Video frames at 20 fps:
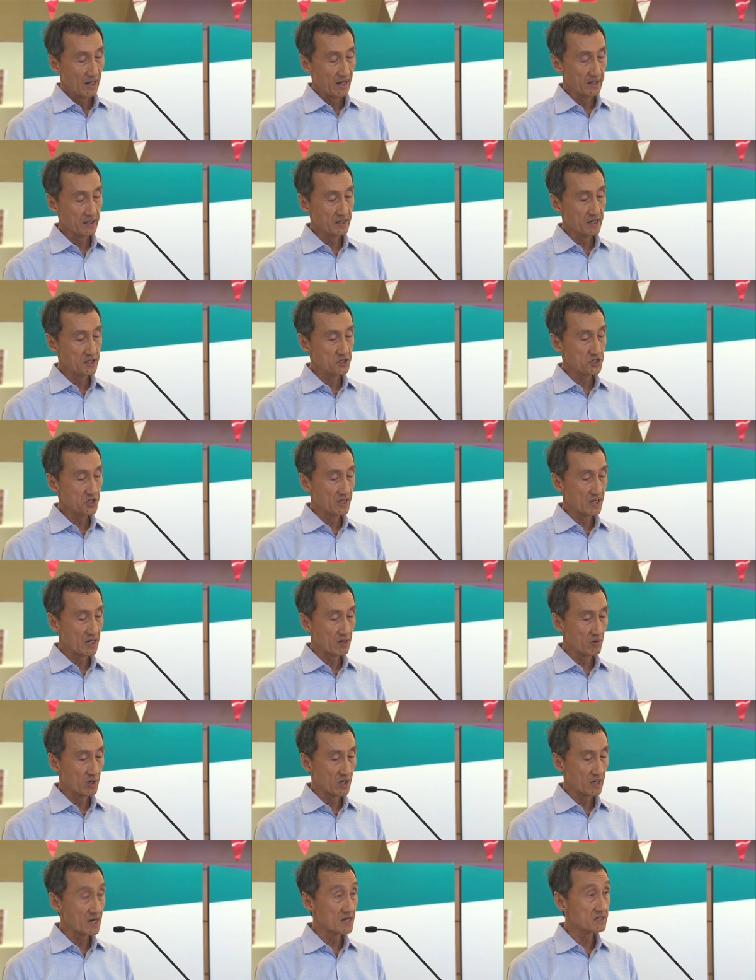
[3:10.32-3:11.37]
engaging
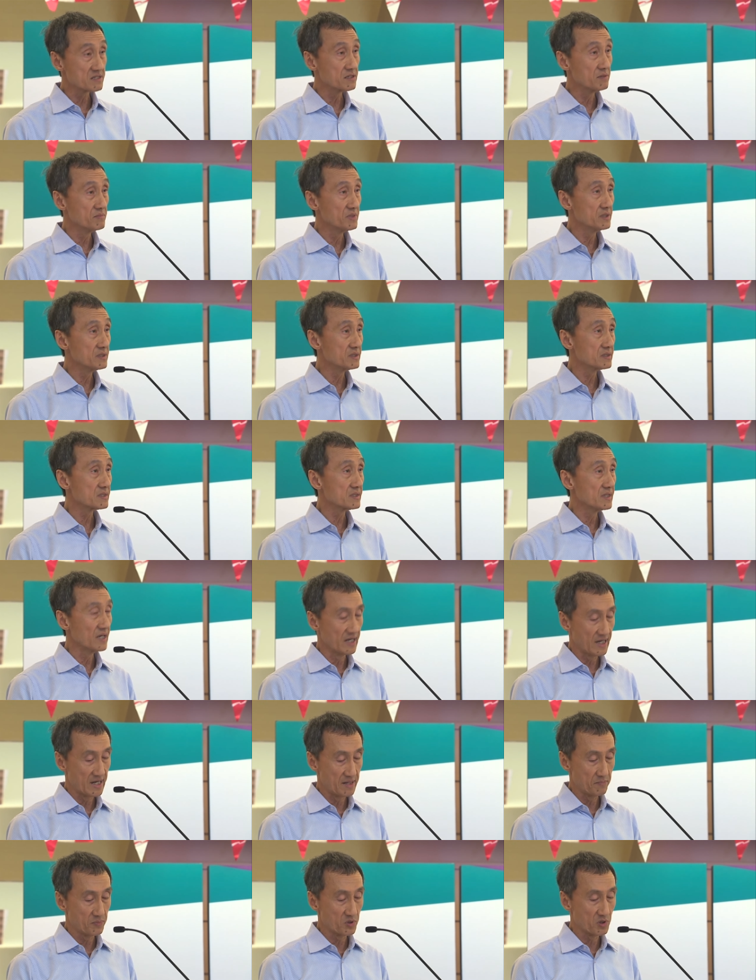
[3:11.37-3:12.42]
our customers
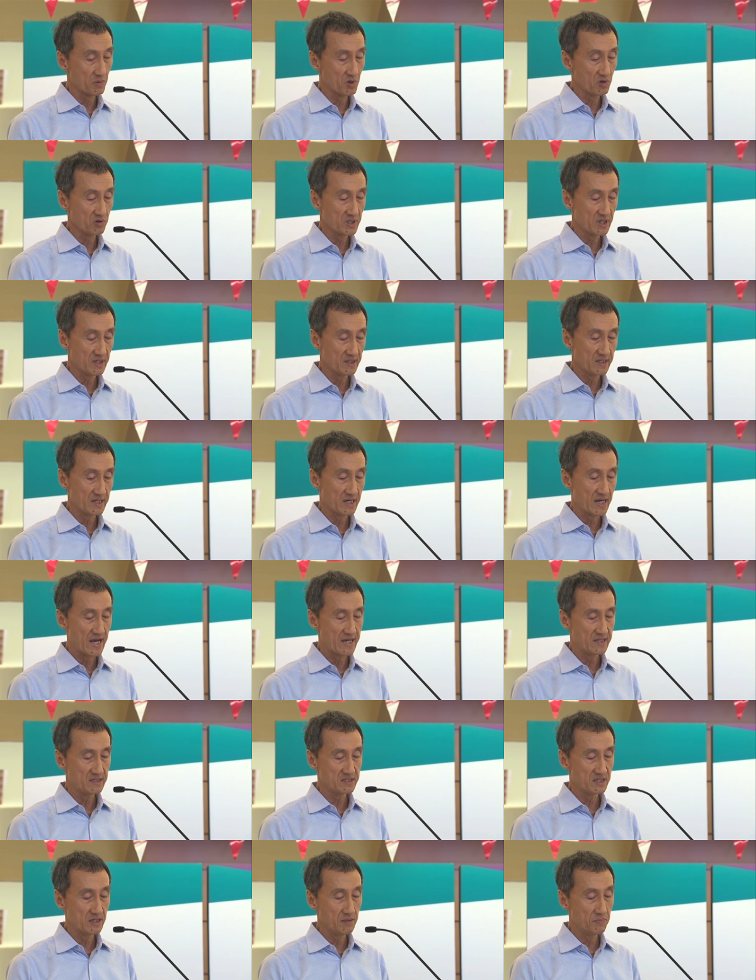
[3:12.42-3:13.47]
and promoting the
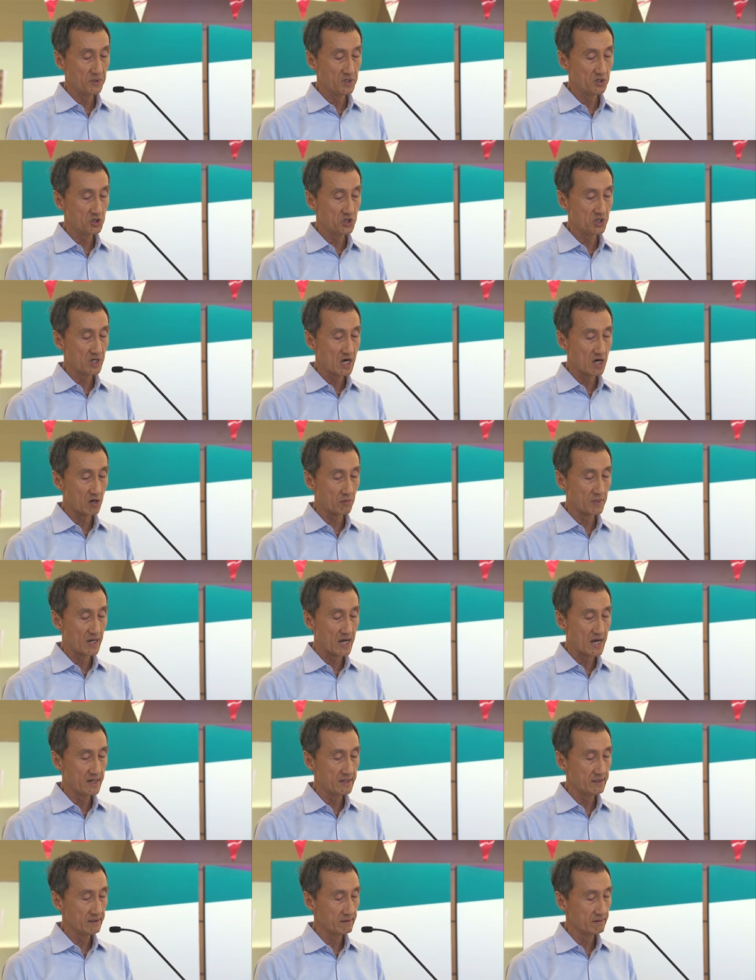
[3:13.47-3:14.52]
NCPG
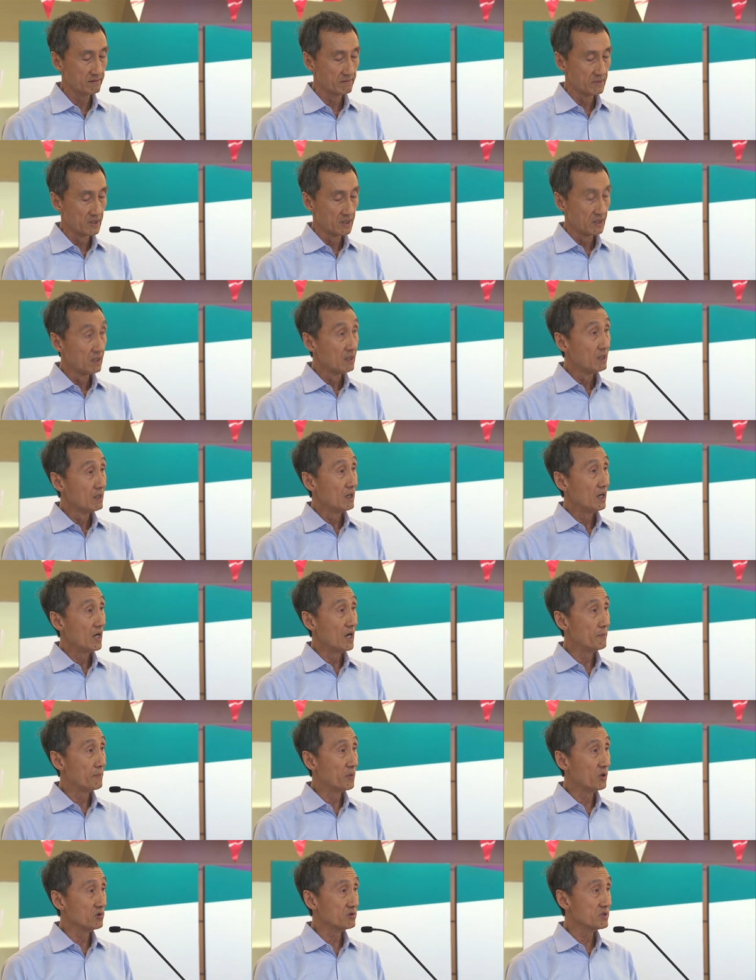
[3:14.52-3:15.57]
helpline
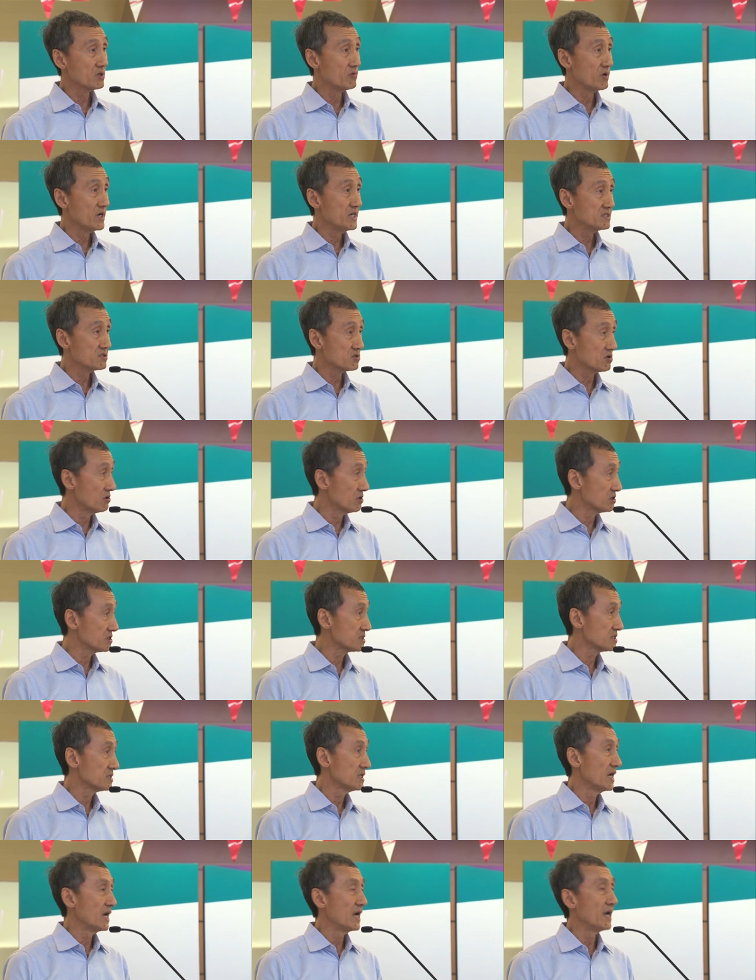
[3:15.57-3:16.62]
at both the racecourse
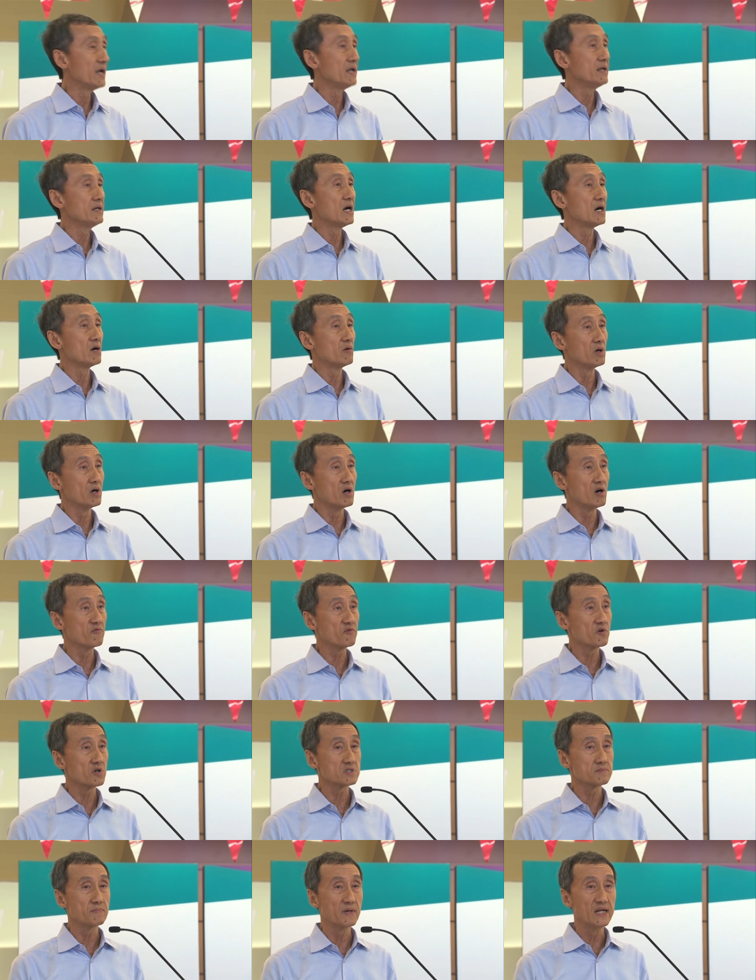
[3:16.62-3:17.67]
and our
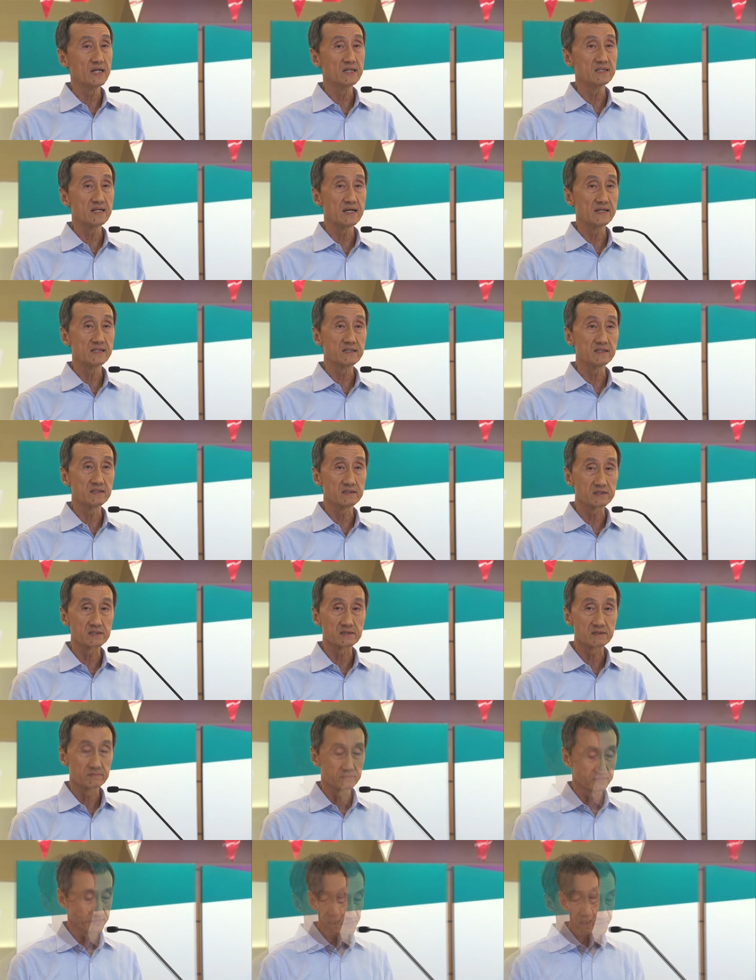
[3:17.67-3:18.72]
off-course betting centers.
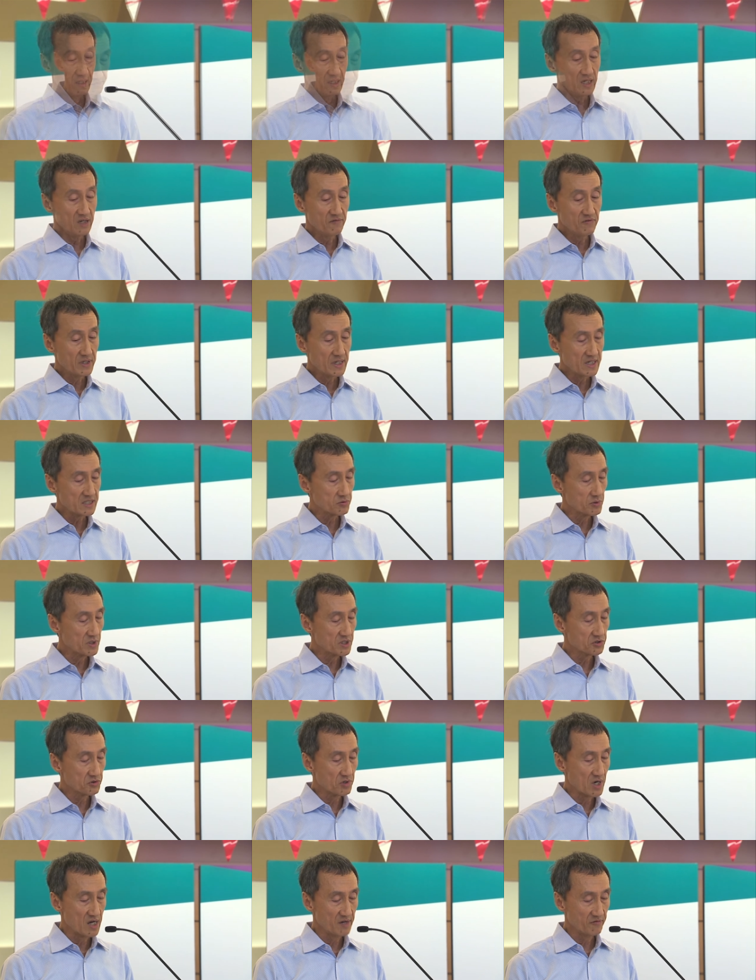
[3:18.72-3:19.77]
Even as we
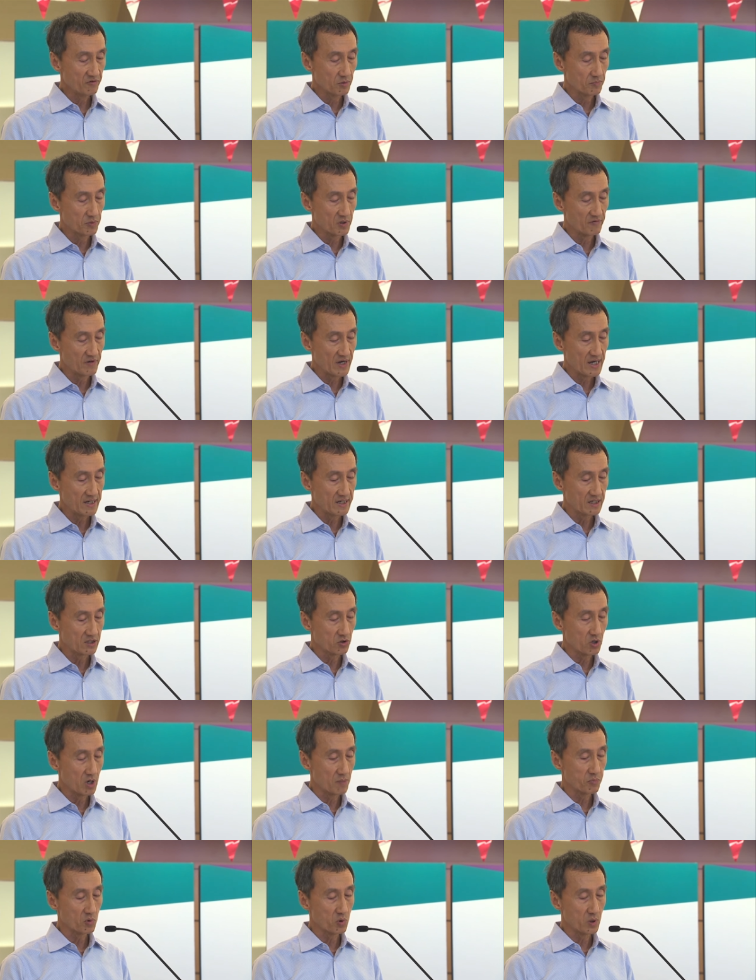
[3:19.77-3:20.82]
strive to provide a
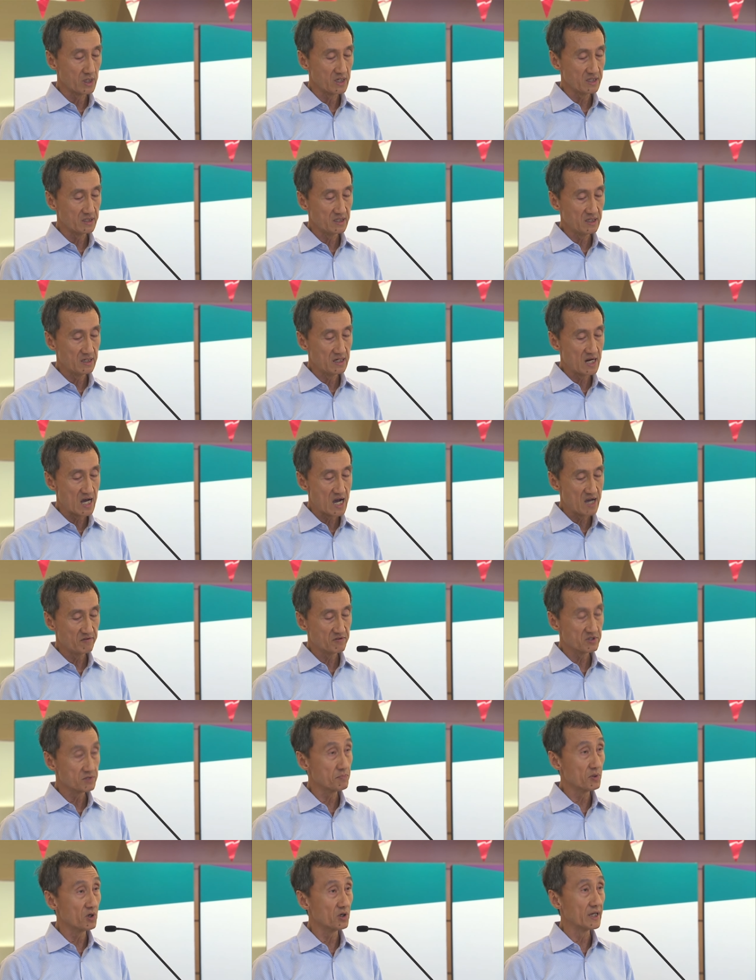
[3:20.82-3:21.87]
top-quality live
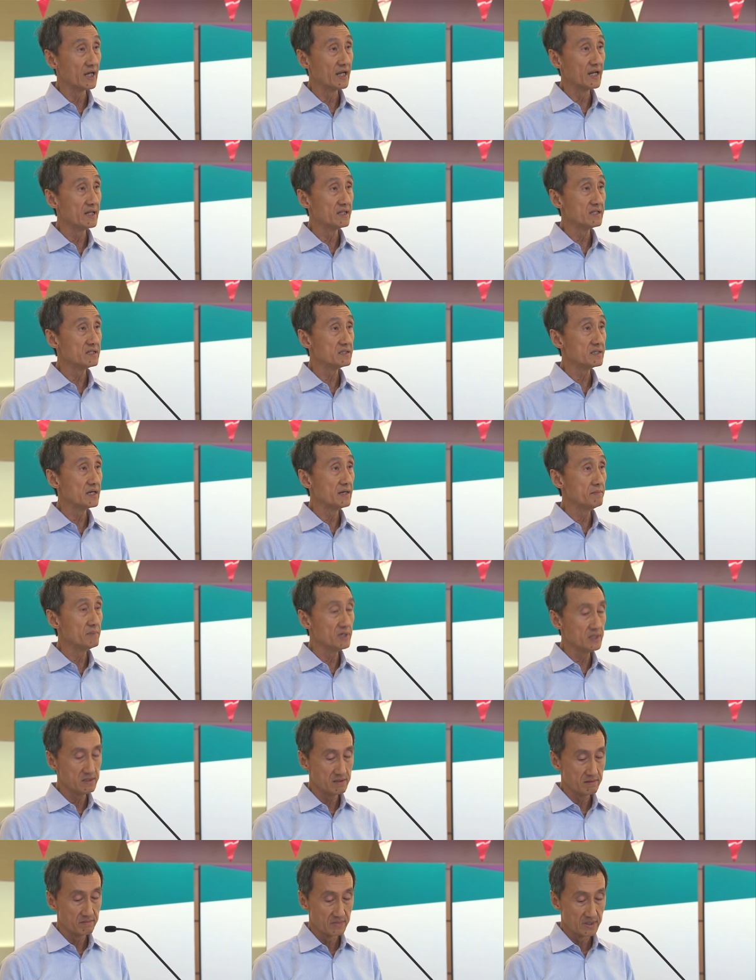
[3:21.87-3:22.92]
sport and
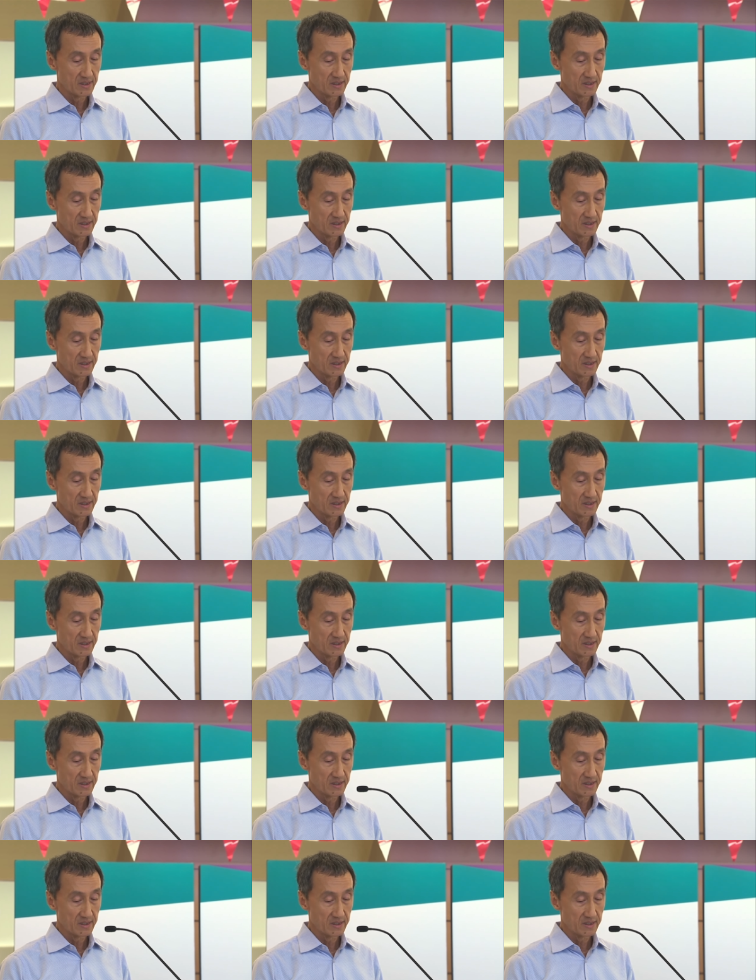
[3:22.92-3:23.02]
entertainment,